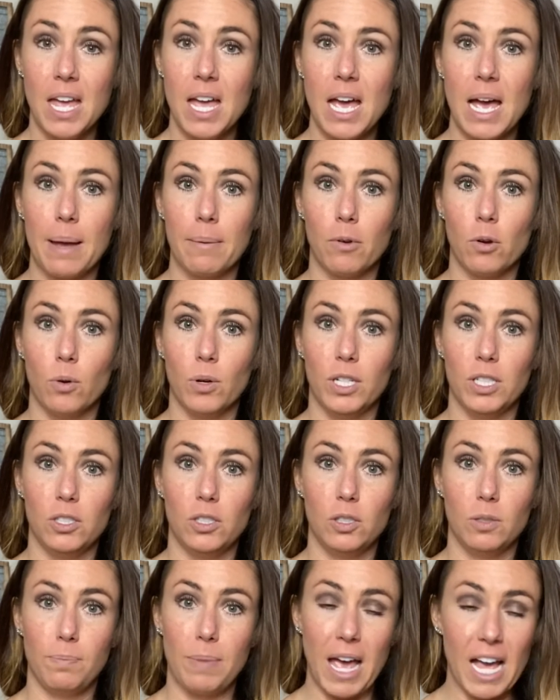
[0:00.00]
I'm going
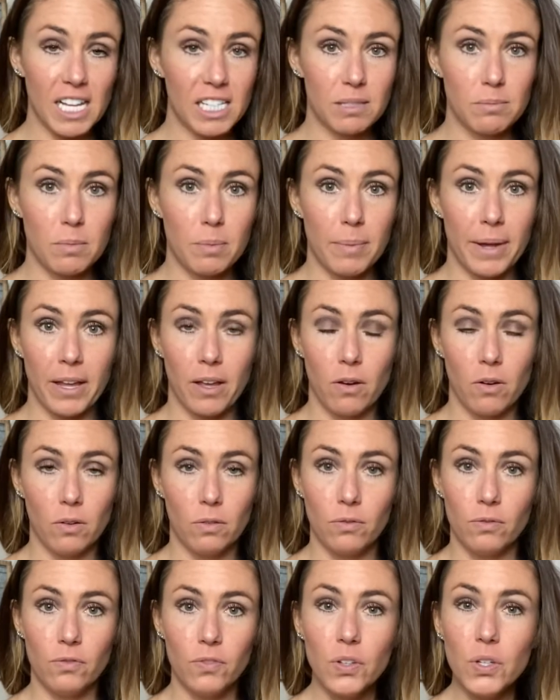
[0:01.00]
to pack some of my own
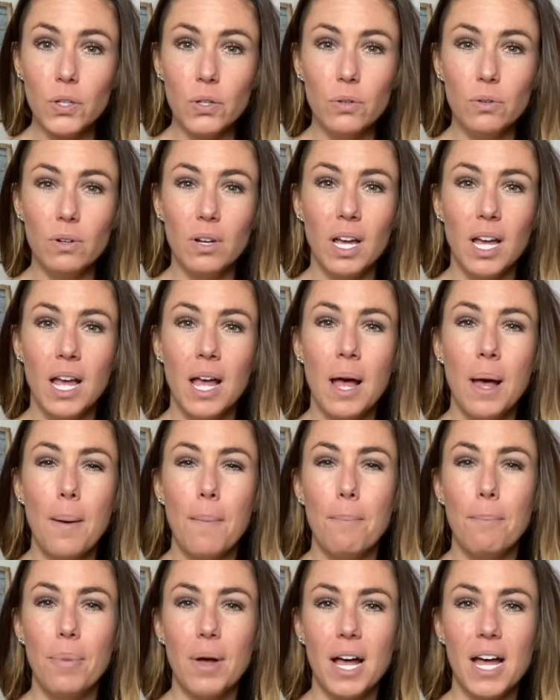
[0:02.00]
food,
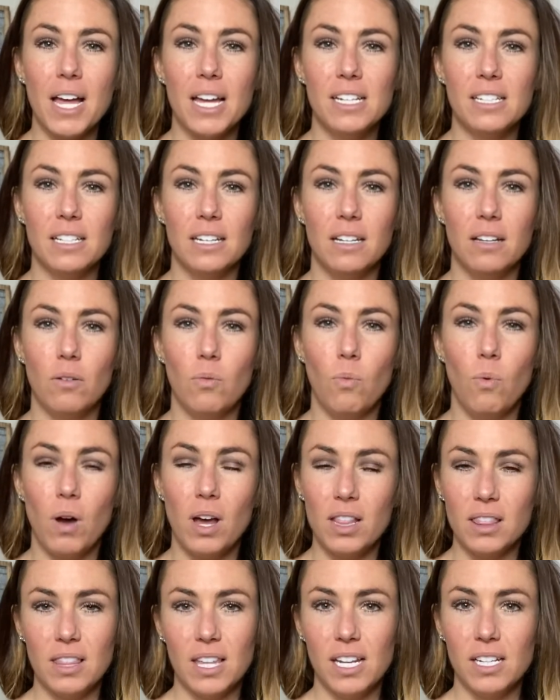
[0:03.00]
but one
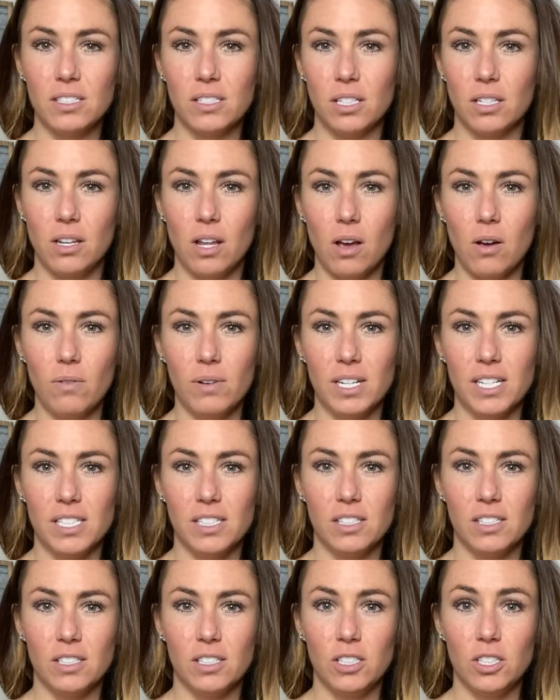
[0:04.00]
thing to know
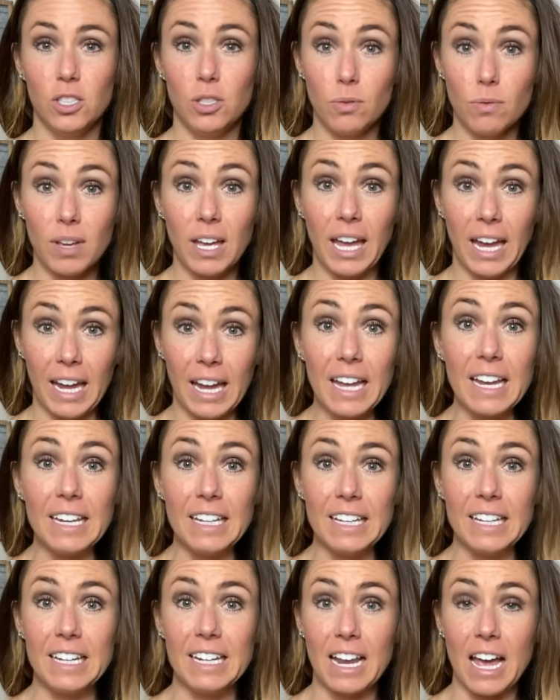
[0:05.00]
is you can
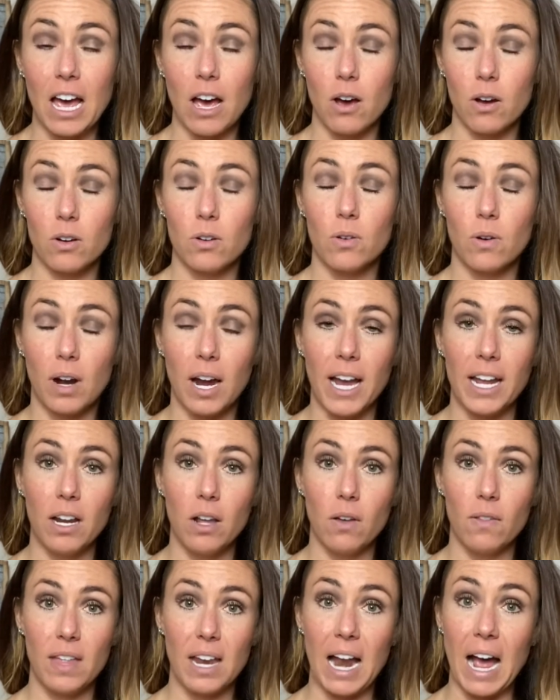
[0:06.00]
eat out or i know
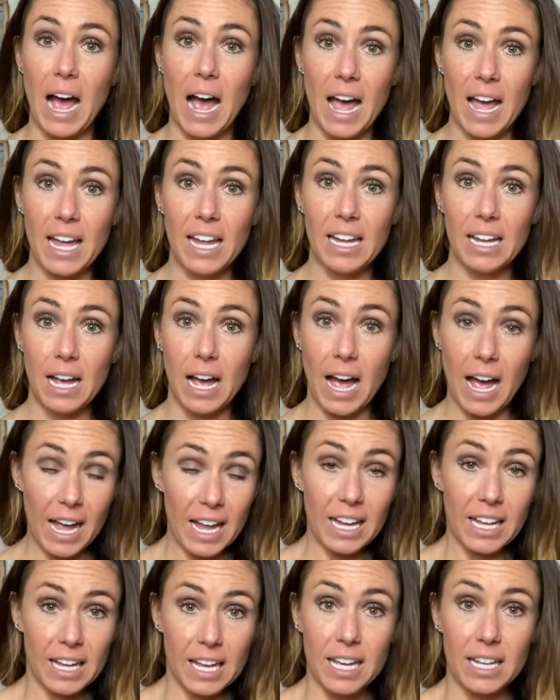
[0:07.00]
that i i
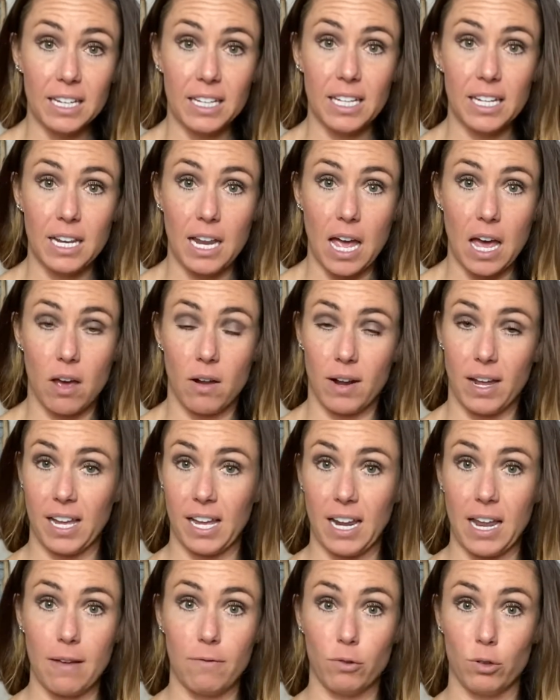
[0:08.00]
can eat out i can
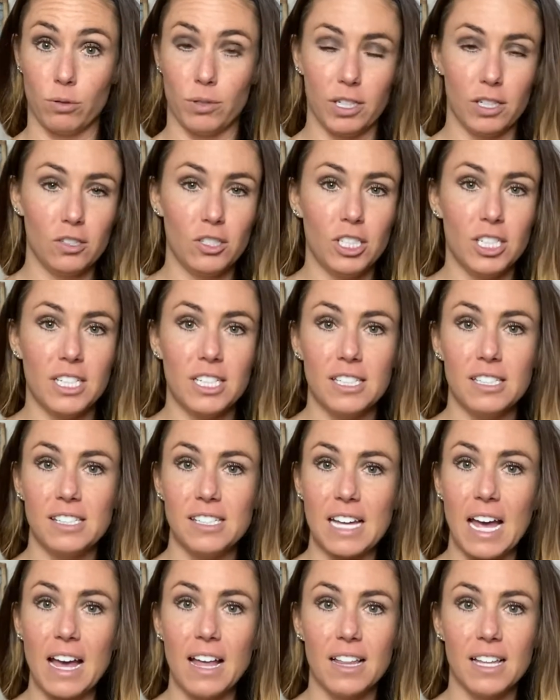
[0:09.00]
have grilled chicken
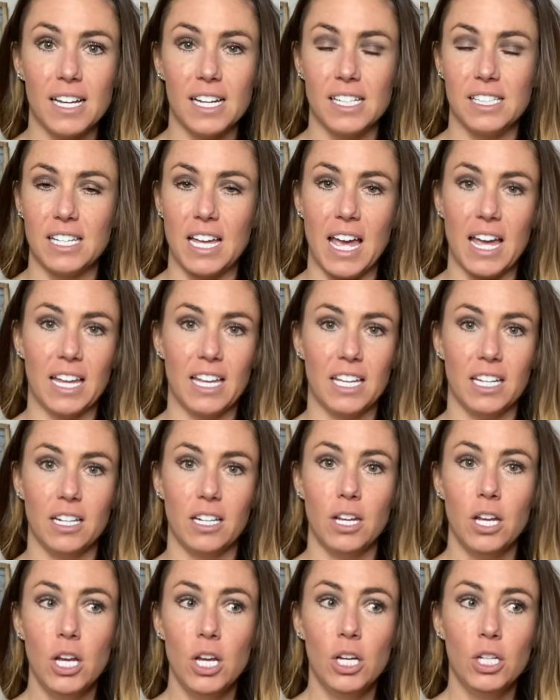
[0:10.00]
salads i can
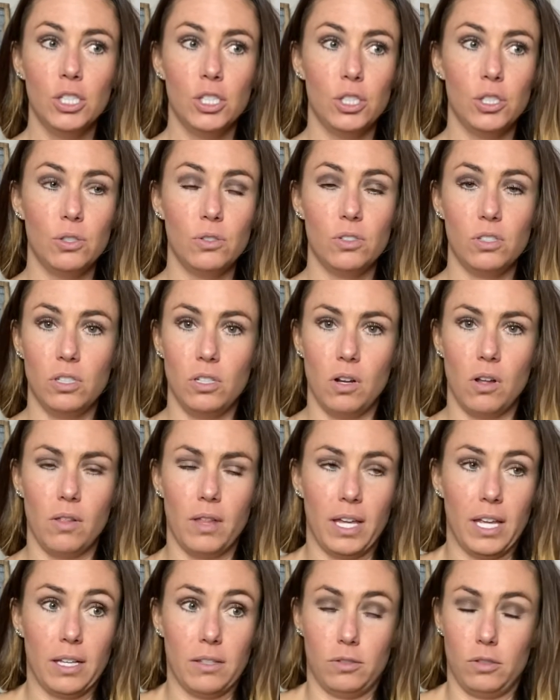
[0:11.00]
choose you know
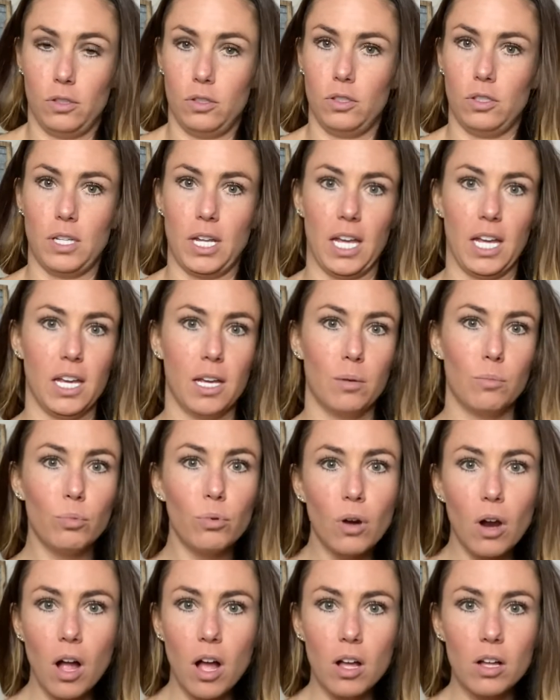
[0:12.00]
like steak and
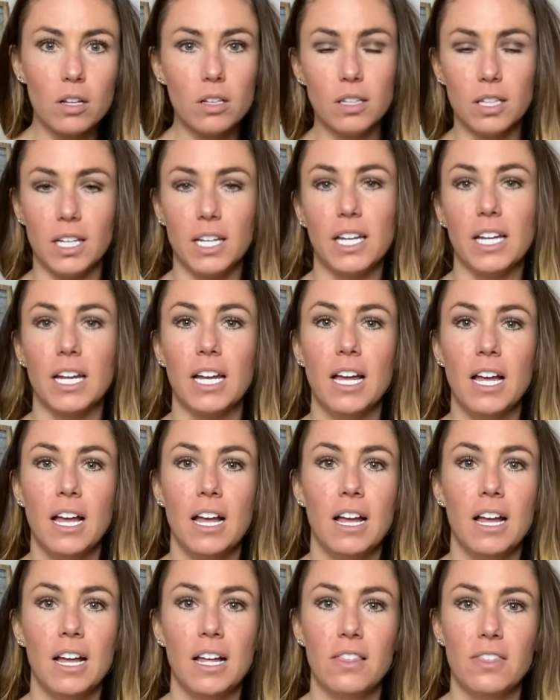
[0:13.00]
broccoli
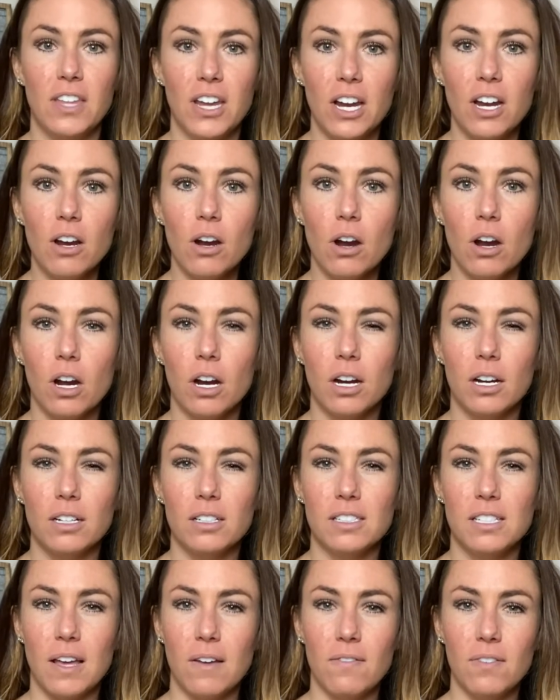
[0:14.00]
there are
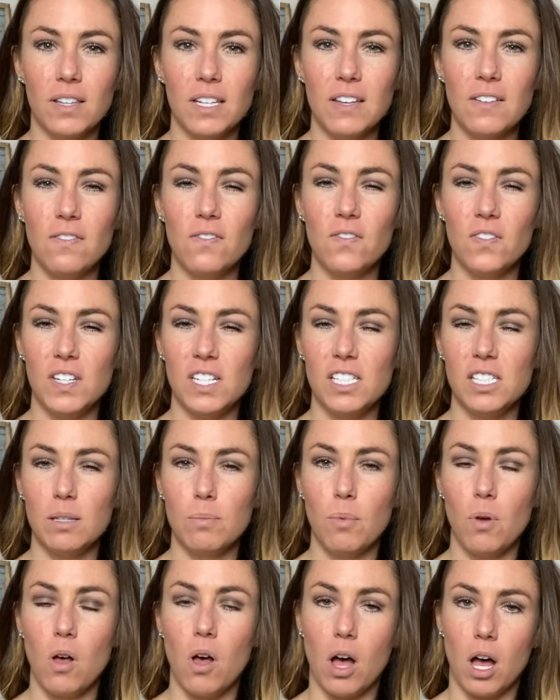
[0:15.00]
definitely
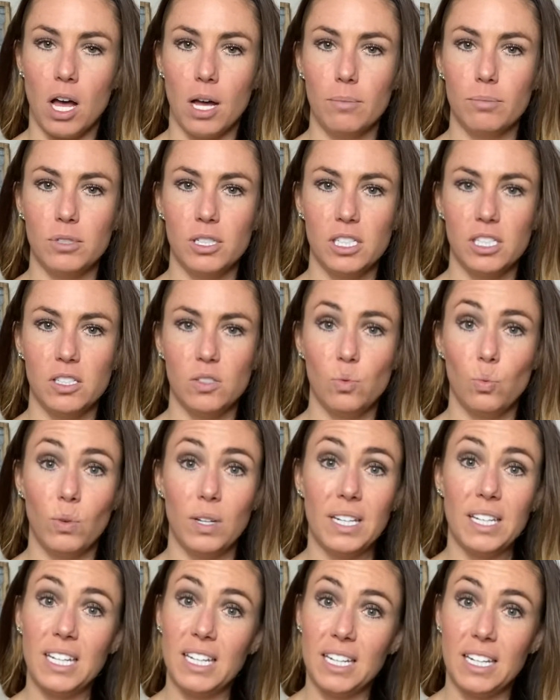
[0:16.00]
feasible options when
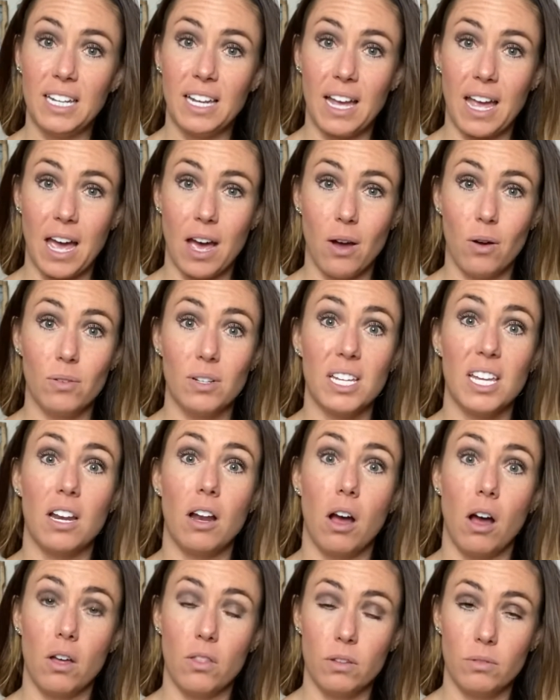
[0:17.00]
eating out and
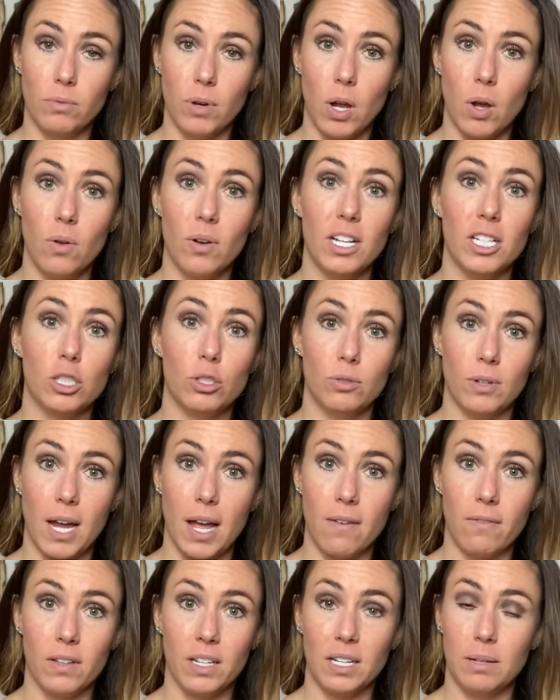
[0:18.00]
on the road and
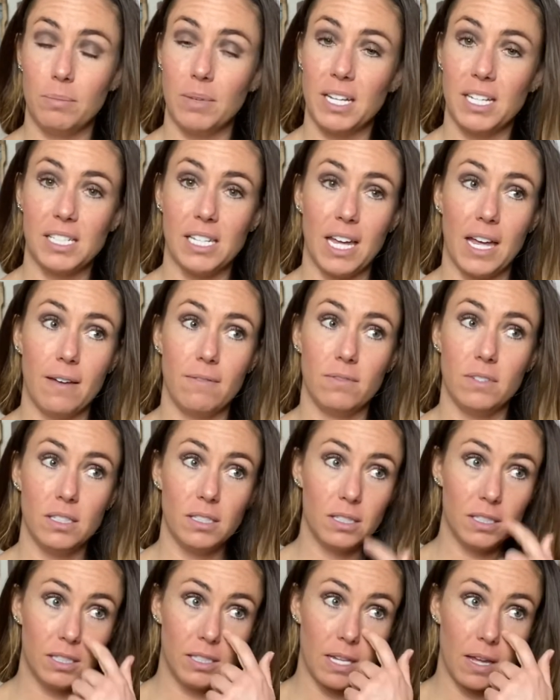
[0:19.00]
traveling because i have
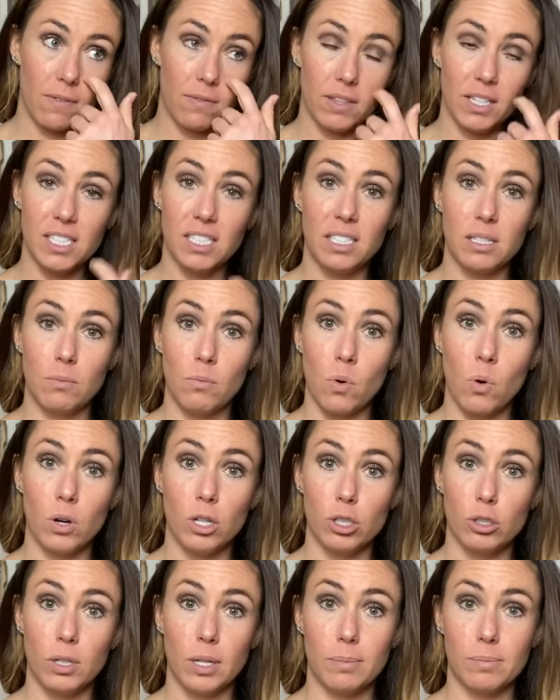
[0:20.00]
definitely some more
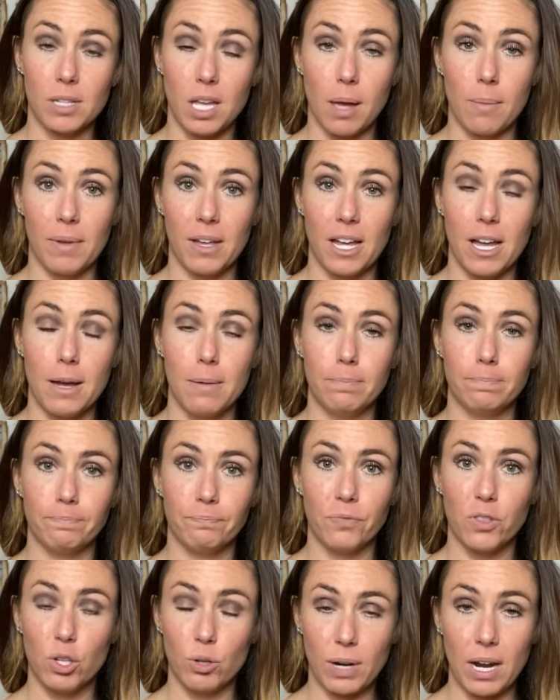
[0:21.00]
trips coming up
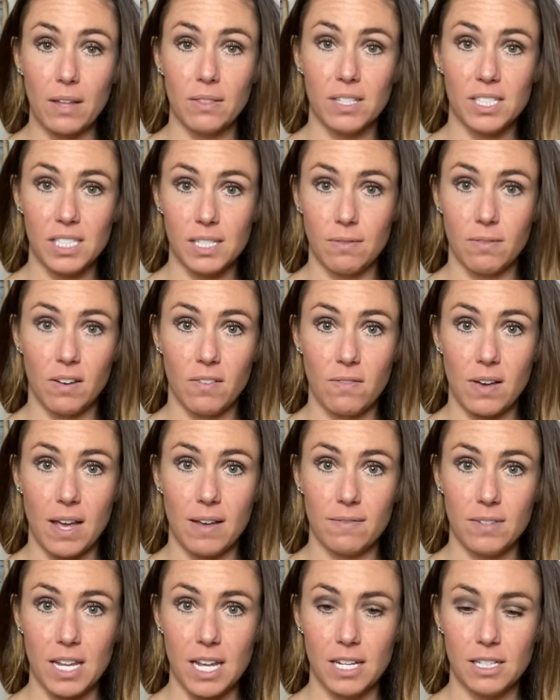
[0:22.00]
throughout the 75
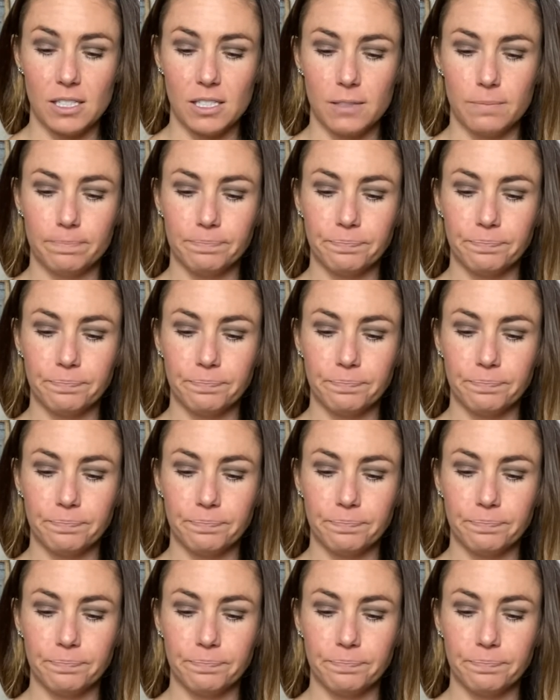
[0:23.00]
days